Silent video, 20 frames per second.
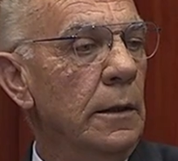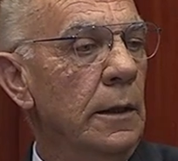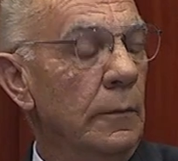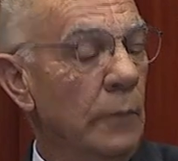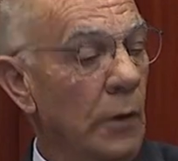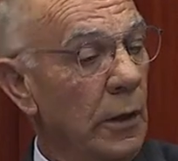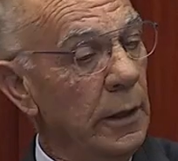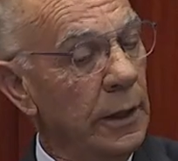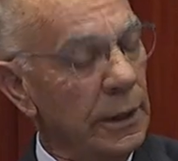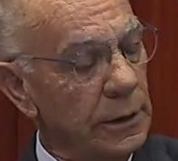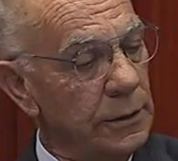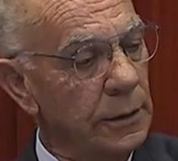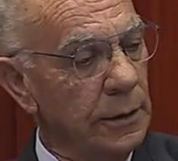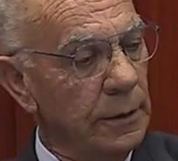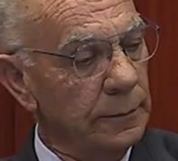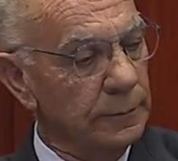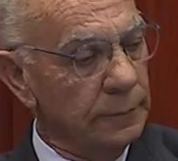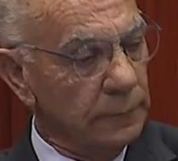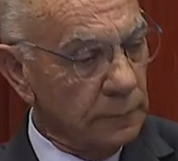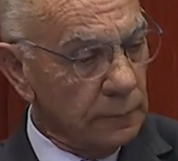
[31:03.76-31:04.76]
in my electorate.
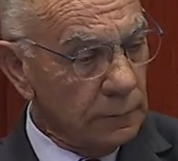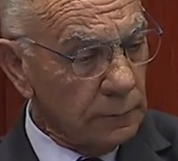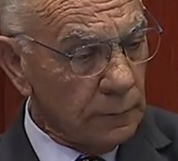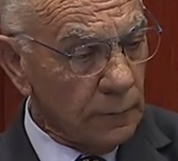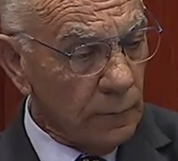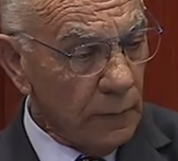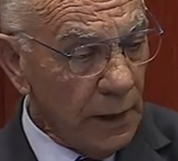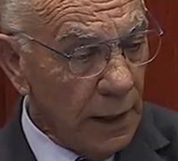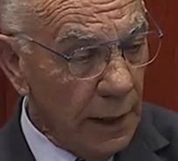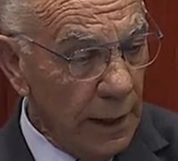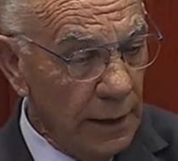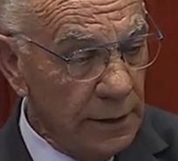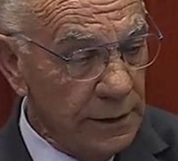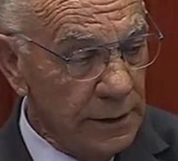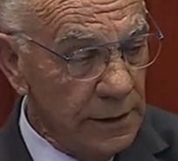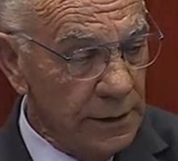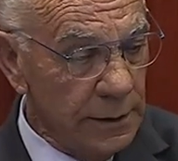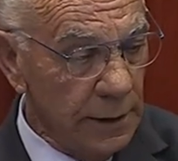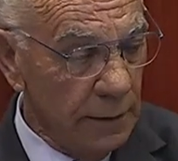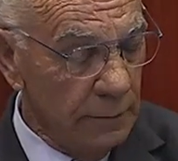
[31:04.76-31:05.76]
And
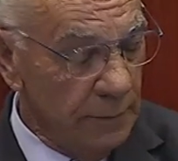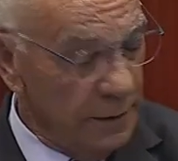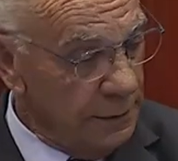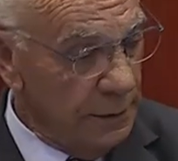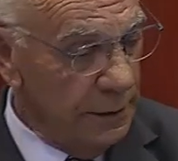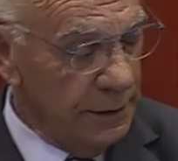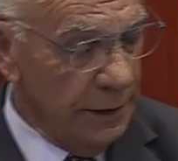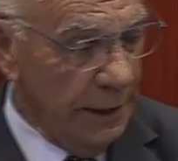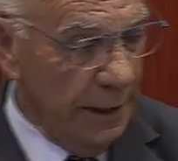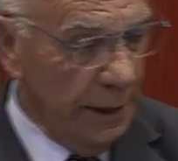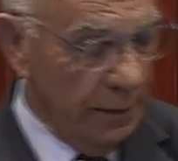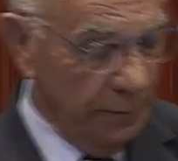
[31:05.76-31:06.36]
she said, "Mr. Chown,